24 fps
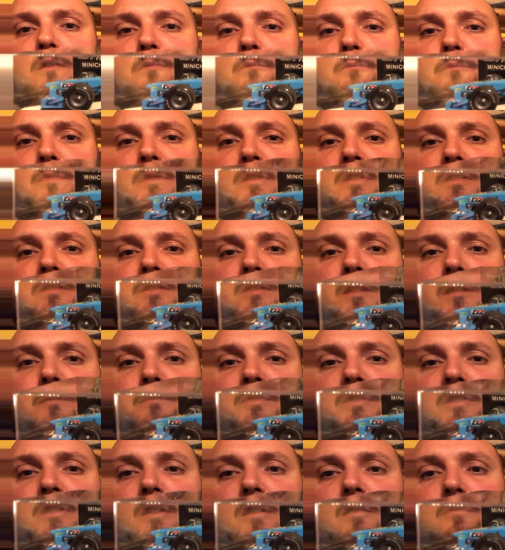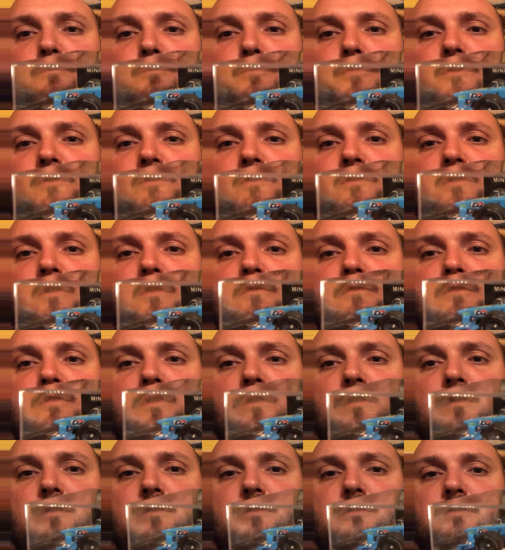Mini champs again, Bridgestone
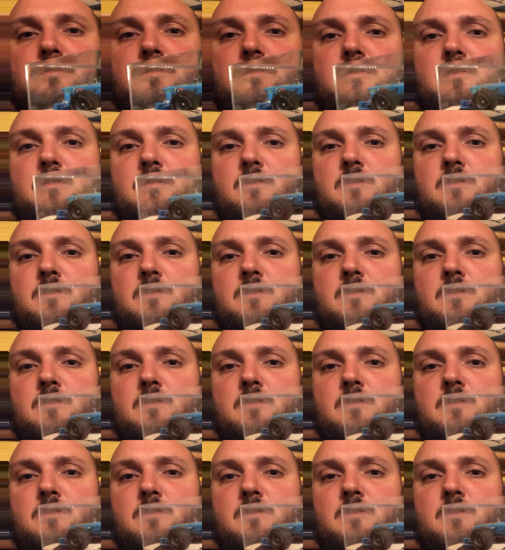tyres.